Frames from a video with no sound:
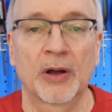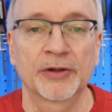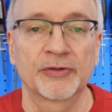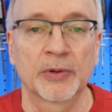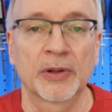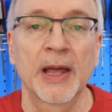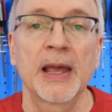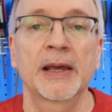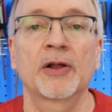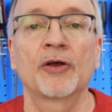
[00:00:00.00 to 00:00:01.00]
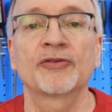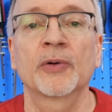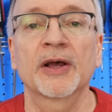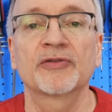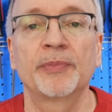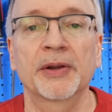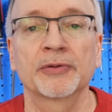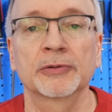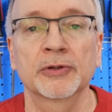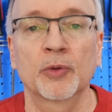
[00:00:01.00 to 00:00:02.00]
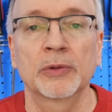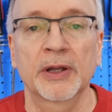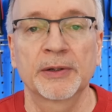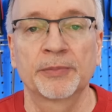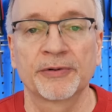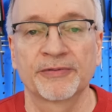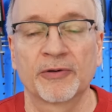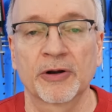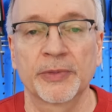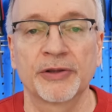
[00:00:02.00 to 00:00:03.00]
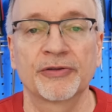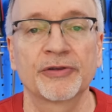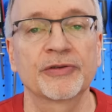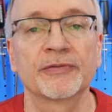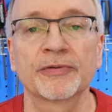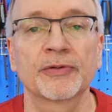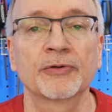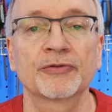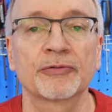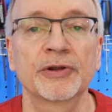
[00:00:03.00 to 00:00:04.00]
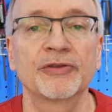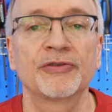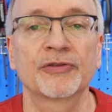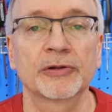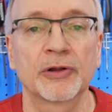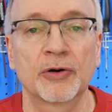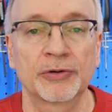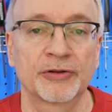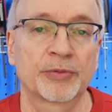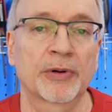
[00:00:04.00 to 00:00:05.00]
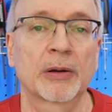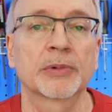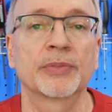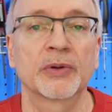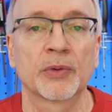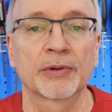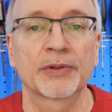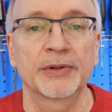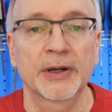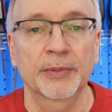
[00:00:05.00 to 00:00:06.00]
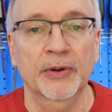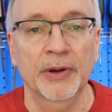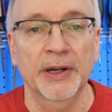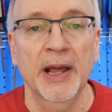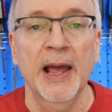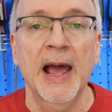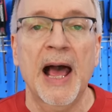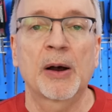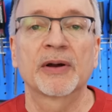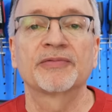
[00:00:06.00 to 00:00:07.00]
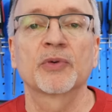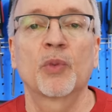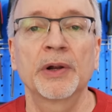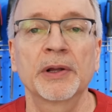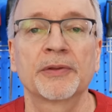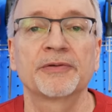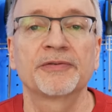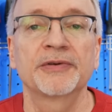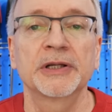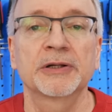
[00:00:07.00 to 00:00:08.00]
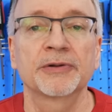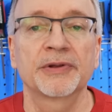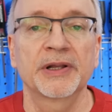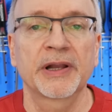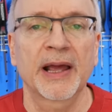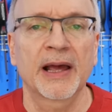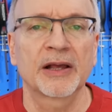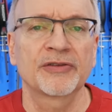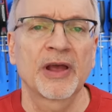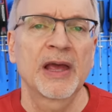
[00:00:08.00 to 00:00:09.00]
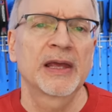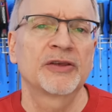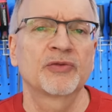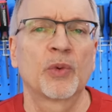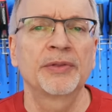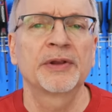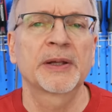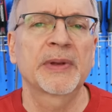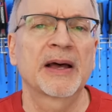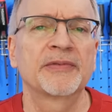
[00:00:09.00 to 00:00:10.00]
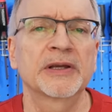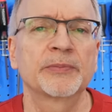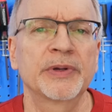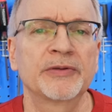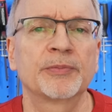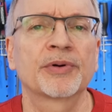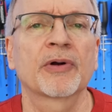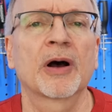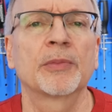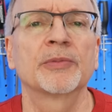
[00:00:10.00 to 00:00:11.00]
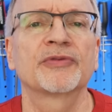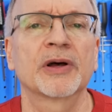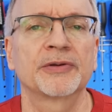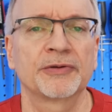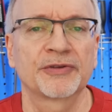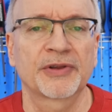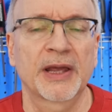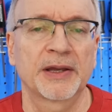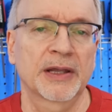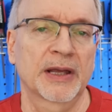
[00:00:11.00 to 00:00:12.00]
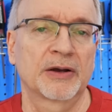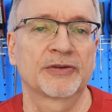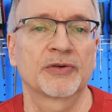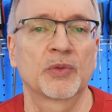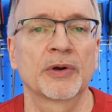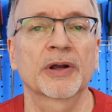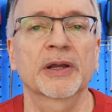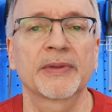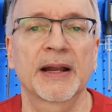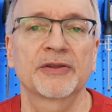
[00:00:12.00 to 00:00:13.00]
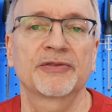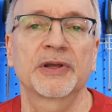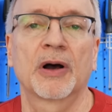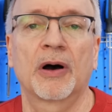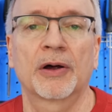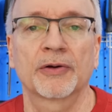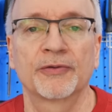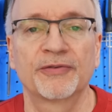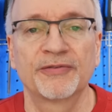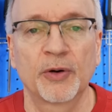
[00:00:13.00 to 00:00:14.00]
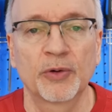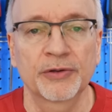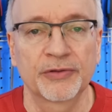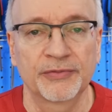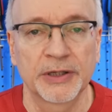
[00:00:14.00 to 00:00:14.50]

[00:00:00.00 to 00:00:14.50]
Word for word: module. It also has better low light performances, and for those reasons alone, it's probably worth the upgrade. However, one other feature that it has is one that I'm having a bit of problems understanding how to work, and that is the autofocus